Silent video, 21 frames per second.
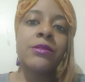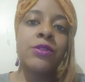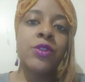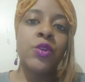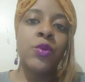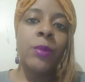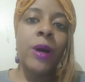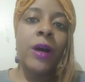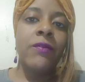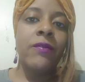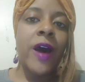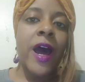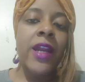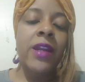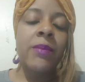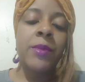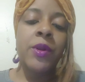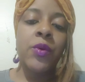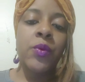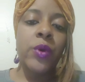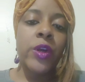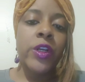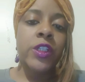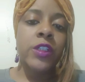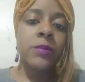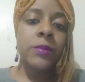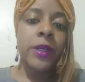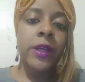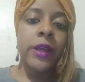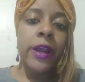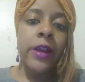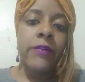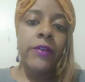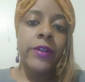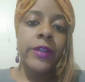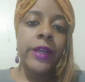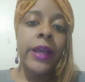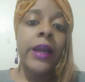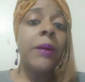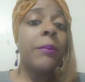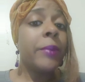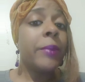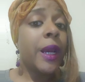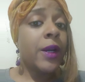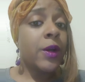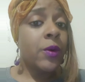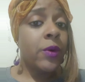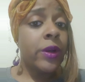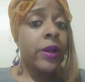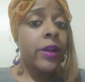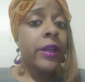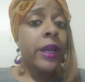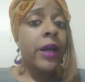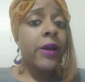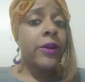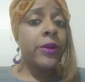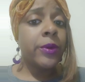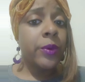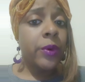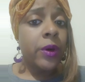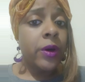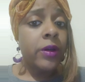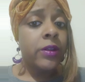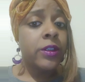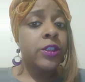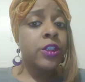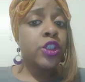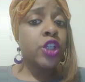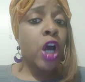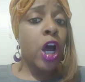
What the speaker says: do my vitamin regimen every day. I'm back on it now, you all.